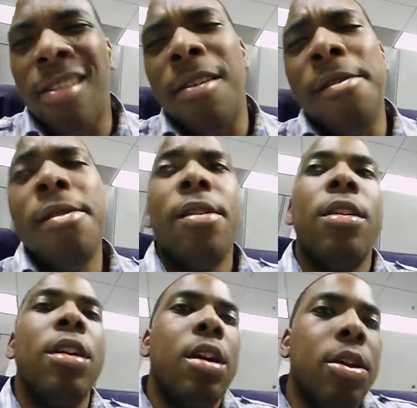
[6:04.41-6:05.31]
So
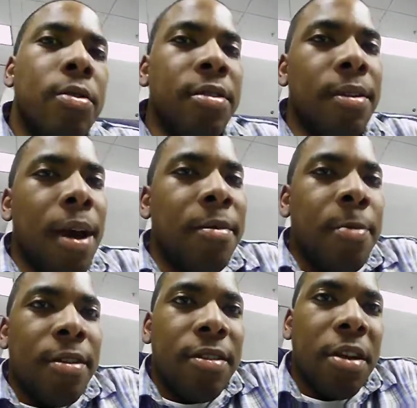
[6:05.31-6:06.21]
we'll see what happens.
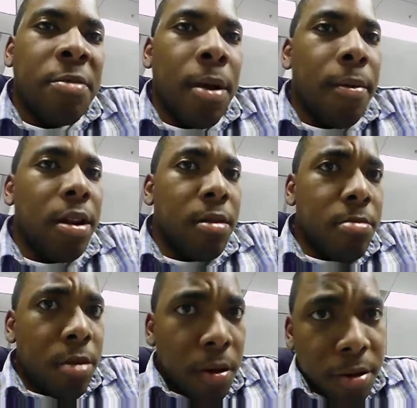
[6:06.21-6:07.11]
Plus the Sharks might want to
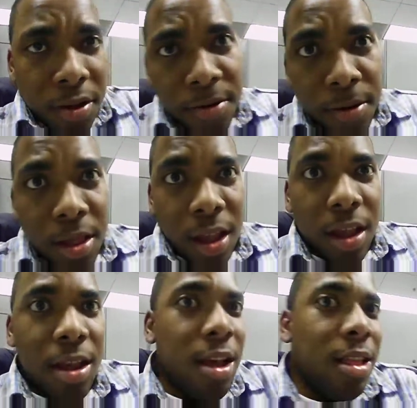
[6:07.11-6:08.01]
clinch the whole thing
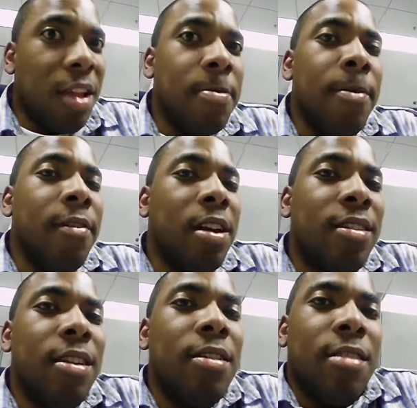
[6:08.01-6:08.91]
at the HPV in the
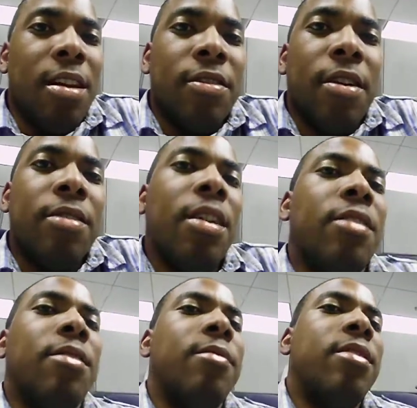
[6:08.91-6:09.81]
San Jose, the Shark Tank.
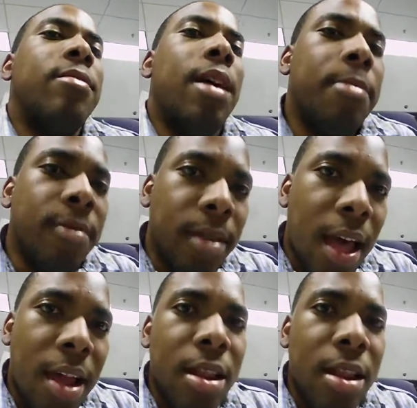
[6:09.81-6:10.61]
So we'll see what happens with that.